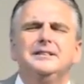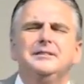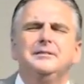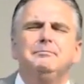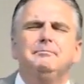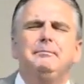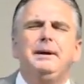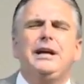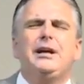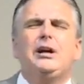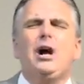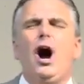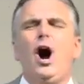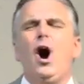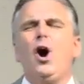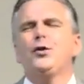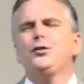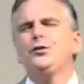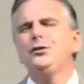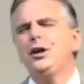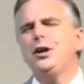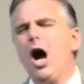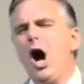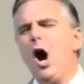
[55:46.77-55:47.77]

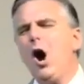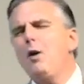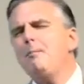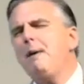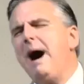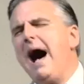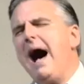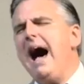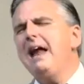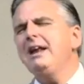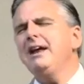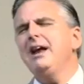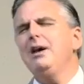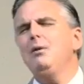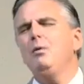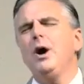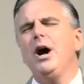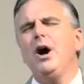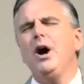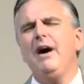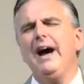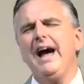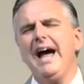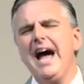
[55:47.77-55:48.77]
Because nobody
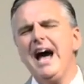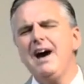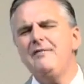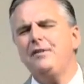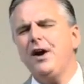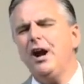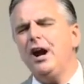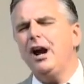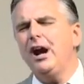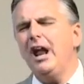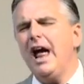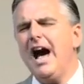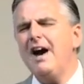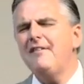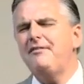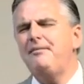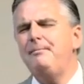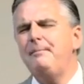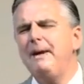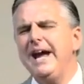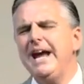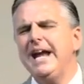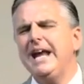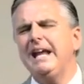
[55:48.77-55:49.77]
will ever love
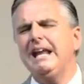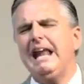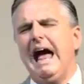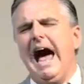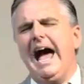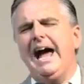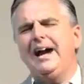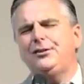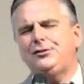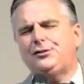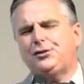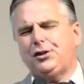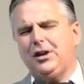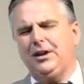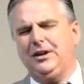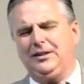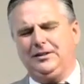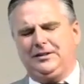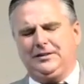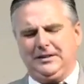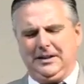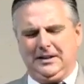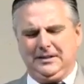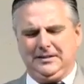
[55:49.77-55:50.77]
me like Jesus.